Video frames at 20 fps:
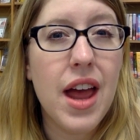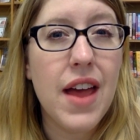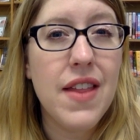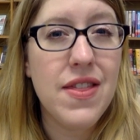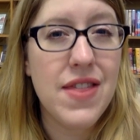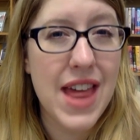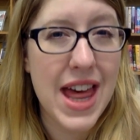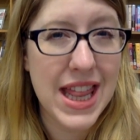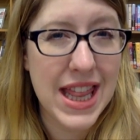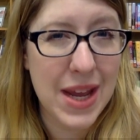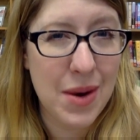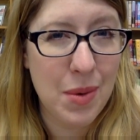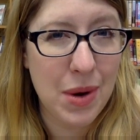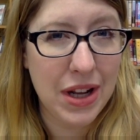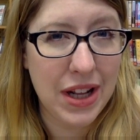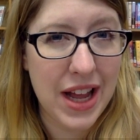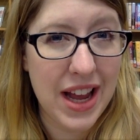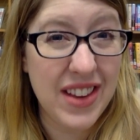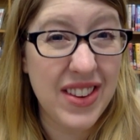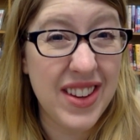And then they
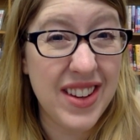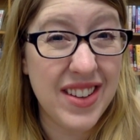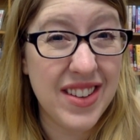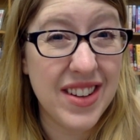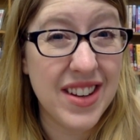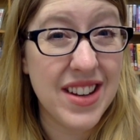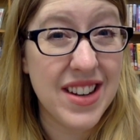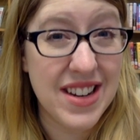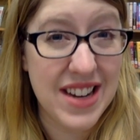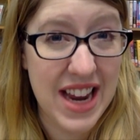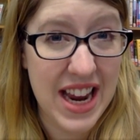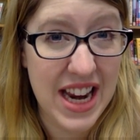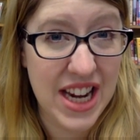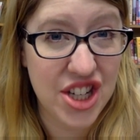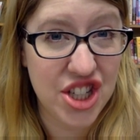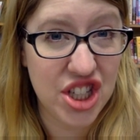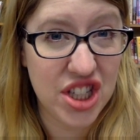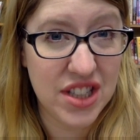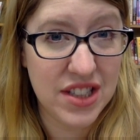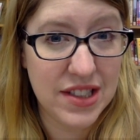realize it's
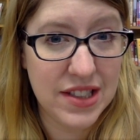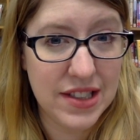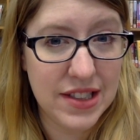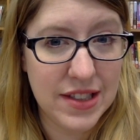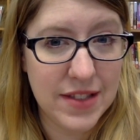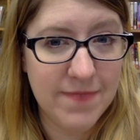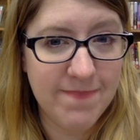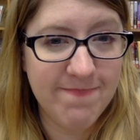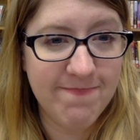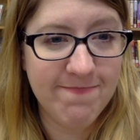contagious.